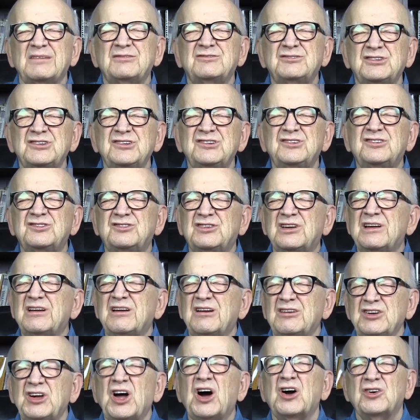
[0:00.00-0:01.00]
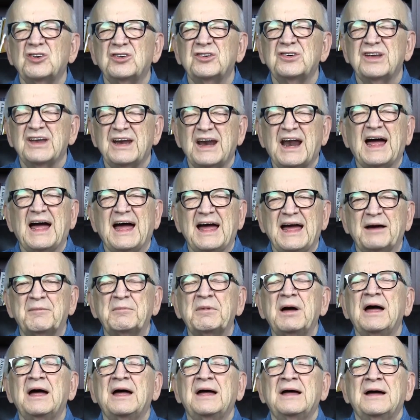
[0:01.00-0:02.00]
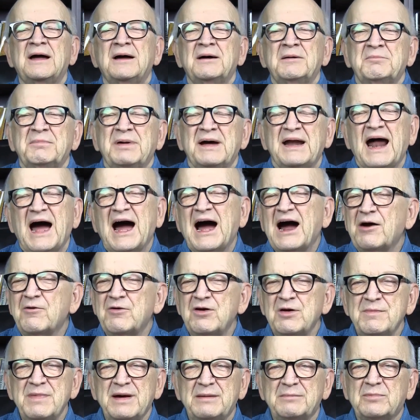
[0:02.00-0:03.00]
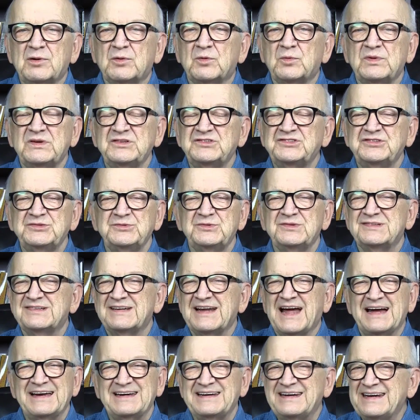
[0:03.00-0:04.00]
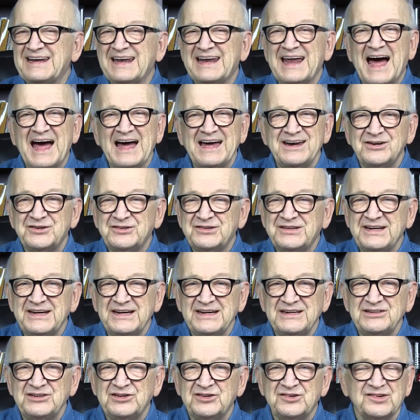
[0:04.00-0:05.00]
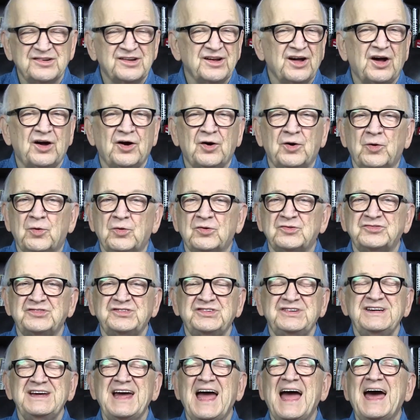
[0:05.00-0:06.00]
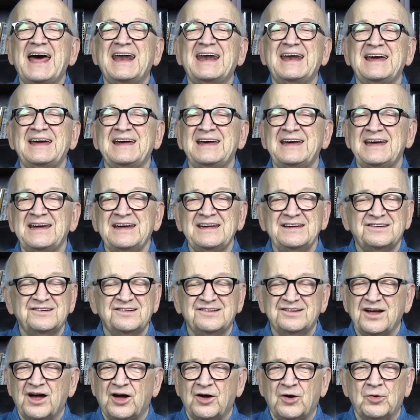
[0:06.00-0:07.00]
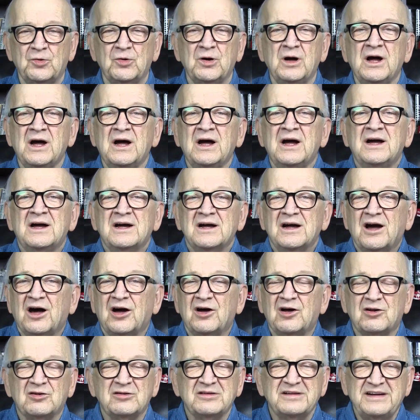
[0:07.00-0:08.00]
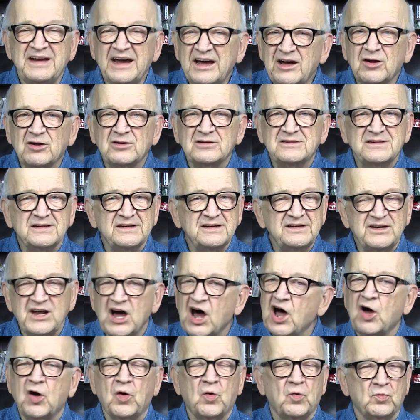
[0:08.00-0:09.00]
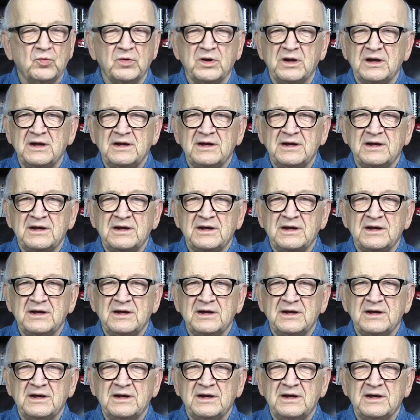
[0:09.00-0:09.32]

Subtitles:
she's younger than I am, but I remember when she was like 9 or 10 years old, she had a hit song called Delta Dawn.